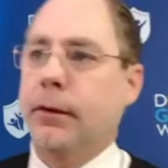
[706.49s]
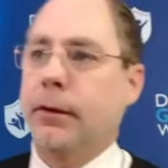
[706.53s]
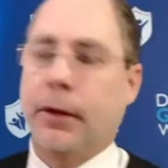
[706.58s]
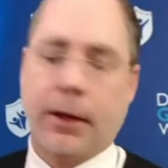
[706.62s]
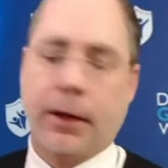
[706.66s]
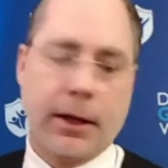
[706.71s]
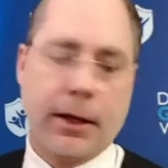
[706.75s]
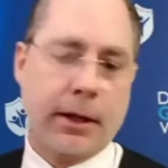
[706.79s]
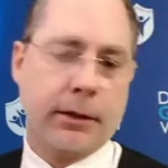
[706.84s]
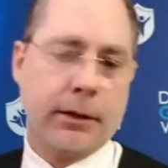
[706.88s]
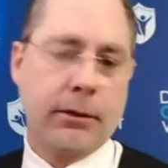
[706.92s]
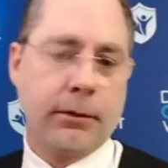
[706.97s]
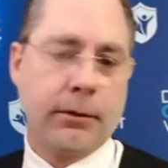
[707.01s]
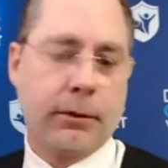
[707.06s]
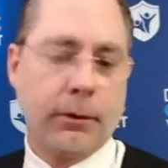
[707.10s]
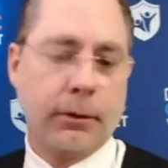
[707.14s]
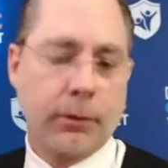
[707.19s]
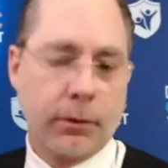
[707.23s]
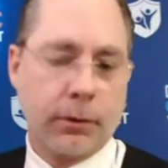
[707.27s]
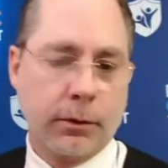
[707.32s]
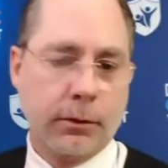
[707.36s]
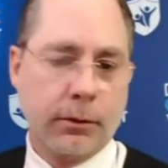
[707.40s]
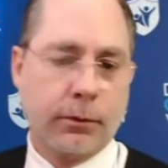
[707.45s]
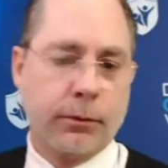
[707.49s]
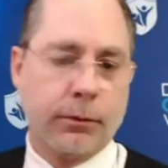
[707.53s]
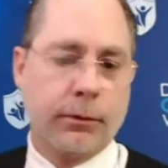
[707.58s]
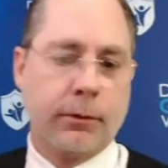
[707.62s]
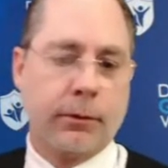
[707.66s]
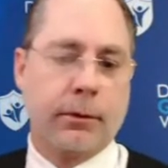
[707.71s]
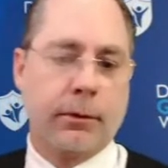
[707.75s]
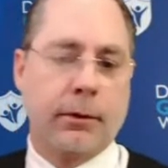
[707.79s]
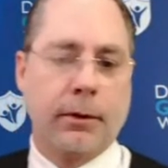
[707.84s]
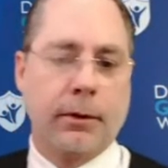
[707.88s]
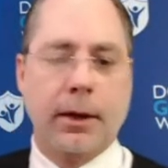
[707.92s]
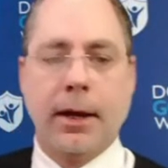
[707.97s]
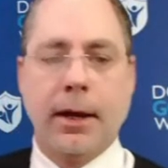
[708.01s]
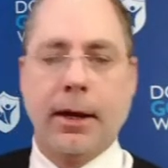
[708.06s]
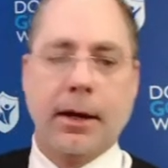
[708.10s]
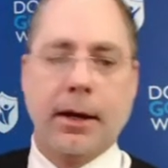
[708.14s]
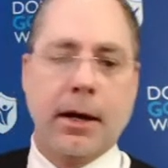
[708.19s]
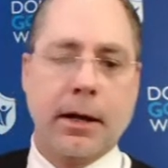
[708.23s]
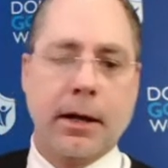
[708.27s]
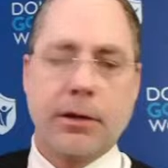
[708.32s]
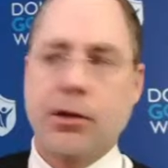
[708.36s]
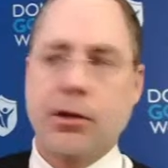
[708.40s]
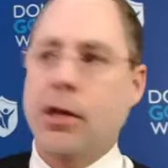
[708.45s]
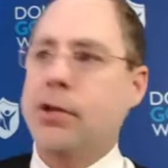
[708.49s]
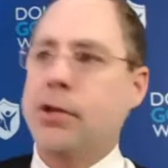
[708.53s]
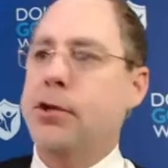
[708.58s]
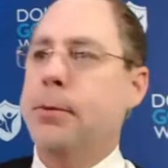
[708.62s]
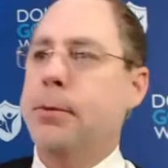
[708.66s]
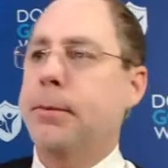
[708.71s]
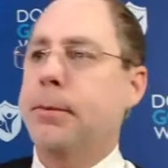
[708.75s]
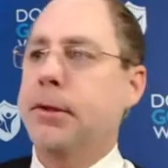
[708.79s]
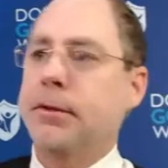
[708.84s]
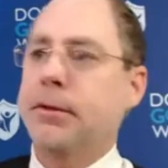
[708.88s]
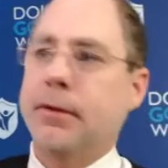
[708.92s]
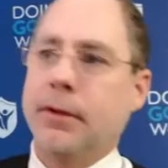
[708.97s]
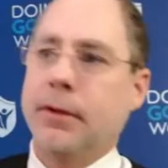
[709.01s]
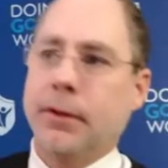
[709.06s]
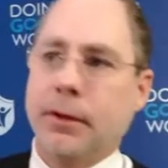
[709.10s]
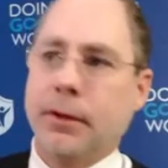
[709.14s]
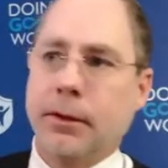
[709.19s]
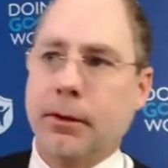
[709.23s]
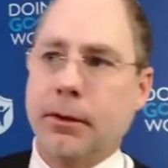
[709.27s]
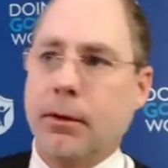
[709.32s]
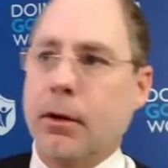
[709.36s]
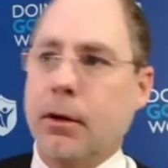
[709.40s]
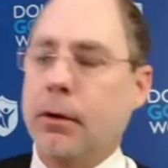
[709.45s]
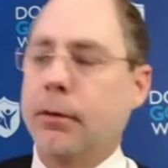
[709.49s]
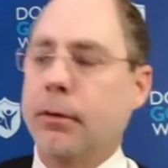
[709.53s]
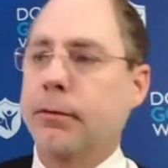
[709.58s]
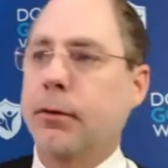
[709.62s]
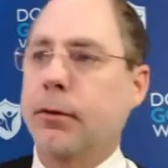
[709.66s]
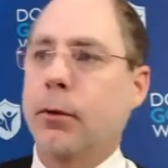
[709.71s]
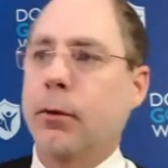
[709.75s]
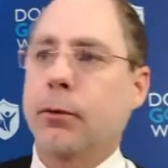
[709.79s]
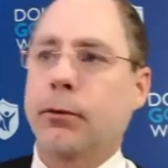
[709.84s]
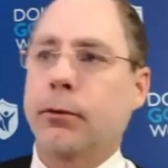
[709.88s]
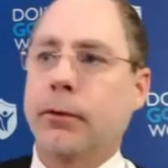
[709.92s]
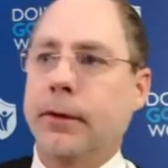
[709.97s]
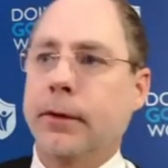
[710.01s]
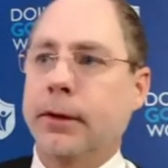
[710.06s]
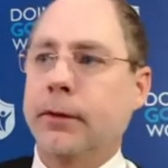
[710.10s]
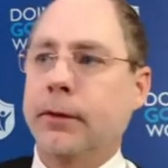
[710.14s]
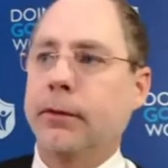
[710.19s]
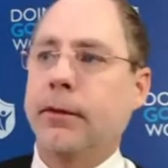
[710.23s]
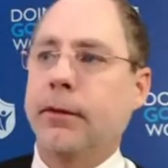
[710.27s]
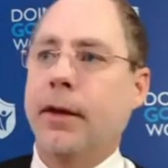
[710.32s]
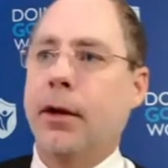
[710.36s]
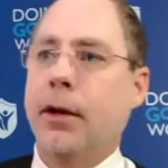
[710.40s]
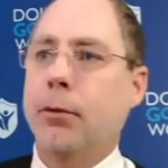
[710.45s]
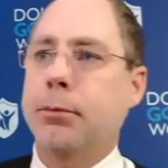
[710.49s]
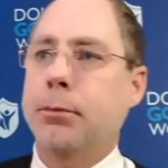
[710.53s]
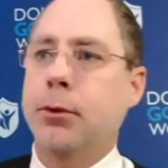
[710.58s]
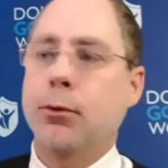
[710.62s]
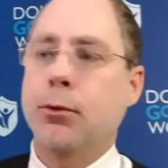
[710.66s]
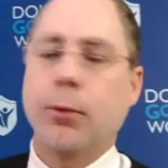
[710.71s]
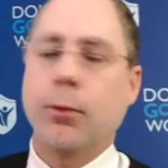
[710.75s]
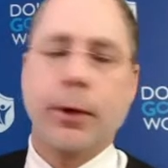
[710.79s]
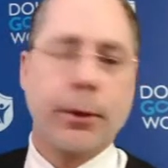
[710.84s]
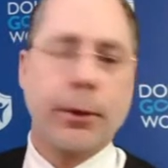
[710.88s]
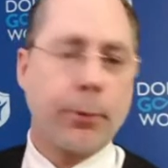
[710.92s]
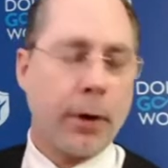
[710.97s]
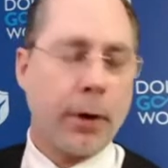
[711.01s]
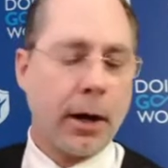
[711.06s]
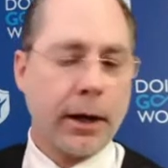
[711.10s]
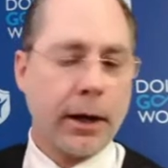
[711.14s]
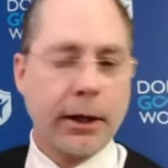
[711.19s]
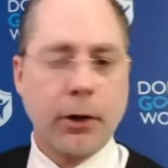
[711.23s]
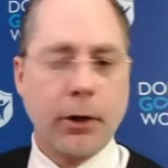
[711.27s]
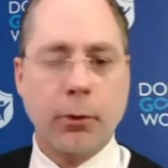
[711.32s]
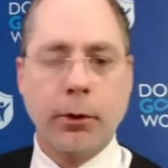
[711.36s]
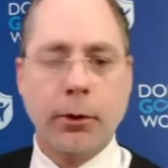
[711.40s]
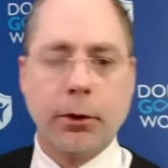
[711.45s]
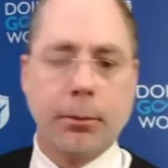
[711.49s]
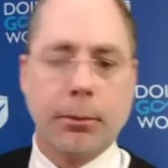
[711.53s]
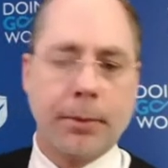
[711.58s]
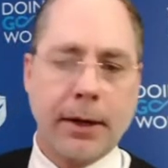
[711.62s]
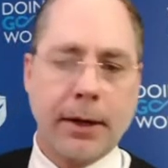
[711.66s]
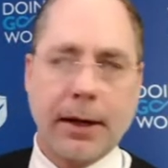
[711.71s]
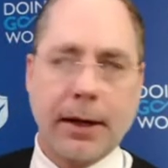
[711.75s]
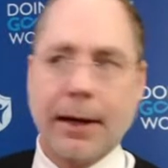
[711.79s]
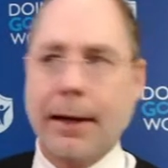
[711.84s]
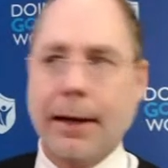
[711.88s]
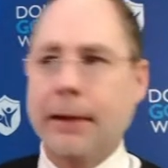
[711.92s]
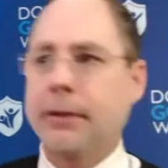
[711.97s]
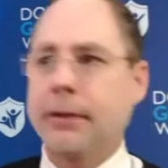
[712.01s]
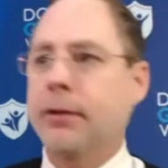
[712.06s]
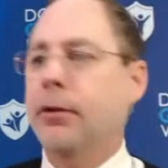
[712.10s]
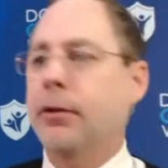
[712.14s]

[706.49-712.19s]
Again, you can use AI, ChatGPT, and all of those things to help you rewrite Quillbot.